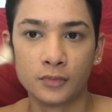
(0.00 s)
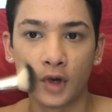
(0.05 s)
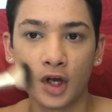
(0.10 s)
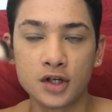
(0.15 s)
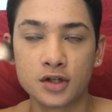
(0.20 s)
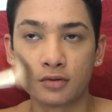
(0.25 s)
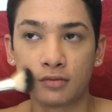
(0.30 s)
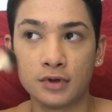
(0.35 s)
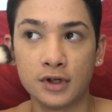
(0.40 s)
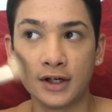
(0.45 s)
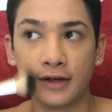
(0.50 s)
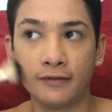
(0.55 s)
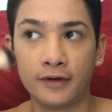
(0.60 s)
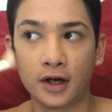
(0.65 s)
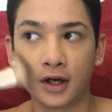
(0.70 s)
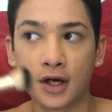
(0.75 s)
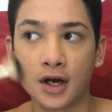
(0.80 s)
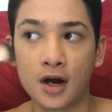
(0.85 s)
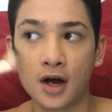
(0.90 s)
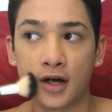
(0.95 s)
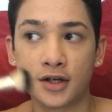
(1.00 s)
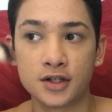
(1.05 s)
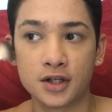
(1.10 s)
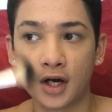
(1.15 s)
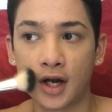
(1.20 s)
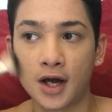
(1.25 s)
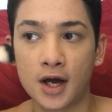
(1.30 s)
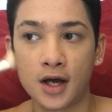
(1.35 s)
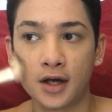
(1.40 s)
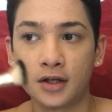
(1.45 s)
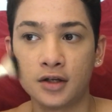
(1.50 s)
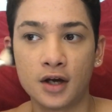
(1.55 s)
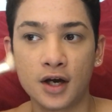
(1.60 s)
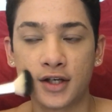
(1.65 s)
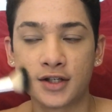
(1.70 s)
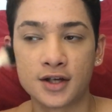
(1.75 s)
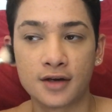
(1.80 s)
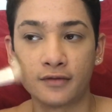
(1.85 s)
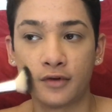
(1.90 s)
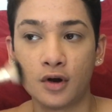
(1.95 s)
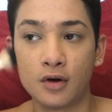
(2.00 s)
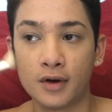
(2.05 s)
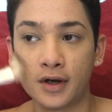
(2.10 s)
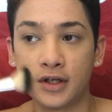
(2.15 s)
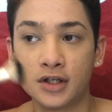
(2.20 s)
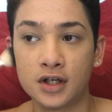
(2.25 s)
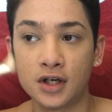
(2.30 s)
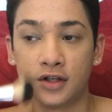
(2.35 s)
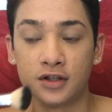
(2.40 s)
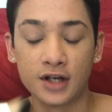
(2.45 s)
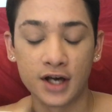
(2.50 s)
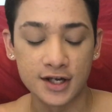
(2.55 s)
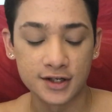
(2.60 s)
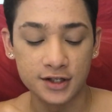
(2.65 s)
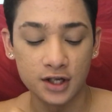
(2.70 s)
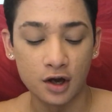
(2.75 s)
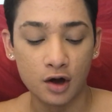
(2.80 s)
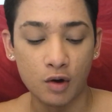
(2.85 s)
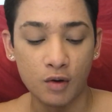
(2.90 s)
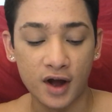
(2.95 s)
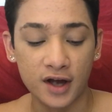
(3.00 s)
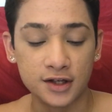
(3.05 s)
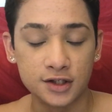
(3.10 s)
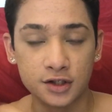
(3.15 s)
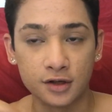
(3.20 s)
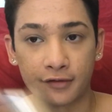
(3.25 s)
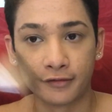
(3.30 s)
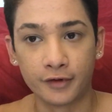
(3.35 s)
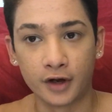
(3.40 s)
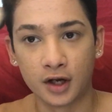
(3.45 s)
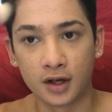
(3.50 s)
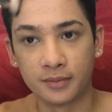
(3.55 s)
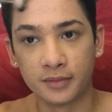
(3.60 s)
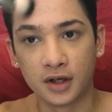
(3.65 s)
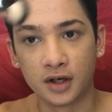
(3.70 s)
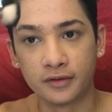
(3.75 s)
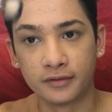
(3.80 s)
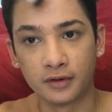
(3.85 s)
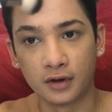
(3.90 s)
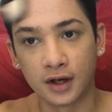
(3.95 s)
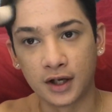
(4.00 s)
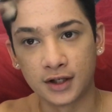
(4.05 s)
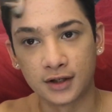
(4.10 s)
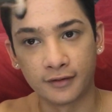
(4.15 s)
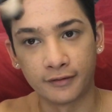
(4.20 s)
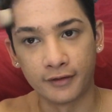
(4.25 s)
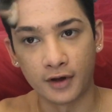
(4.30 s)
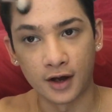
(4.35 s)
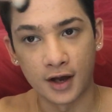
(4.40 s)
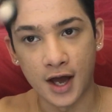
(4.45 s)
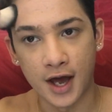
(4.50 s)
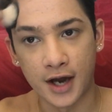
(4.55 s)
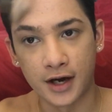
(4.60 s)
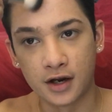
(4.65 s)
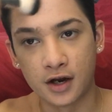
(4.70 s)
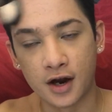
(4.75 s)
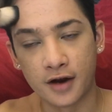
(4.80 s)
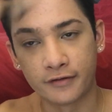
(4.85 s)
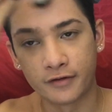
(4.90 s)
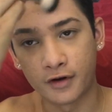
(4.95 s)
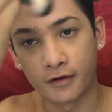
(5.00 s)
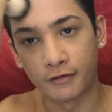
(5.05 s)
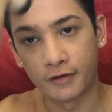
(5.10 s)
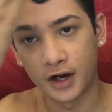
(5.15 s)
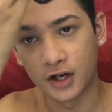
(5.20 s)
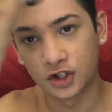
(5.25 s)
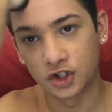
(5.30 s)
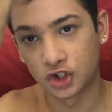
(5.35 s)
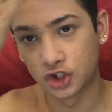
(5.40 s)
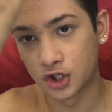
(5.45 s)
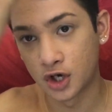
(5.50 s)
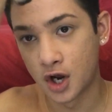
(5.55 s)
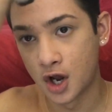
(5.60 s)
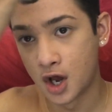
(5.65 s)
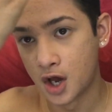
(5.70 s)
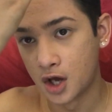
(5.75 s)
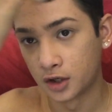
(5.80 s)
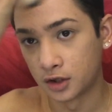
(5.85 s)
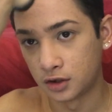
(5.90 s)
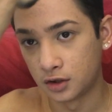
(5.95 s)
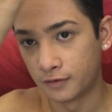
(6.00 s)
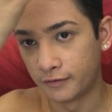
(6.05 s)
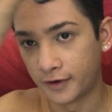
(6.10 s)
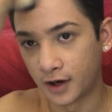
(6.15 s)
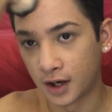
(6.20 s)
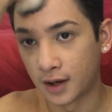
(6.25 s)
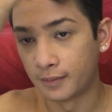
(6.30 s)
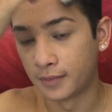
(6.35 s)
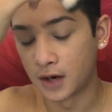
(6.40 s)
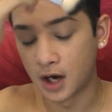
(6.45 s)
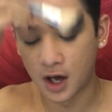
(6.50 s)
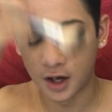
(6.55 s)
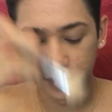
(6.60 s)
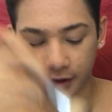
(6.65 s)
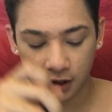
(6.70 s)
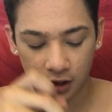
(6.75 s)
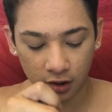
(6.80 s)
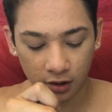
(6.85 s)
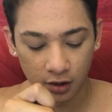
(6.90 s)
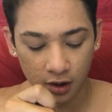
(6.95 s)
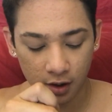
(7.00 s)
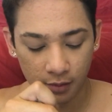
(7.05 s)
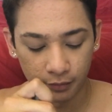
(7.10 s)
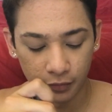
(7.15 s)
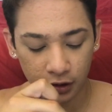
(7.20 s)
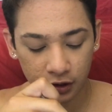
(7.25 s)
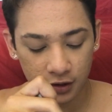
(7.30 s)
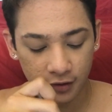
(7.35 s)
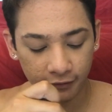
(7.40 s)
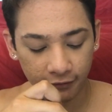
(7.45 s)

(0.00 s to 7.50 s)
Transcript: It's really fucking hot today. You guys have no idea. You guys think Hawaii is so fucking beautiful. Get the fuck out of here. If you're rich, you fucking belong here. Bring your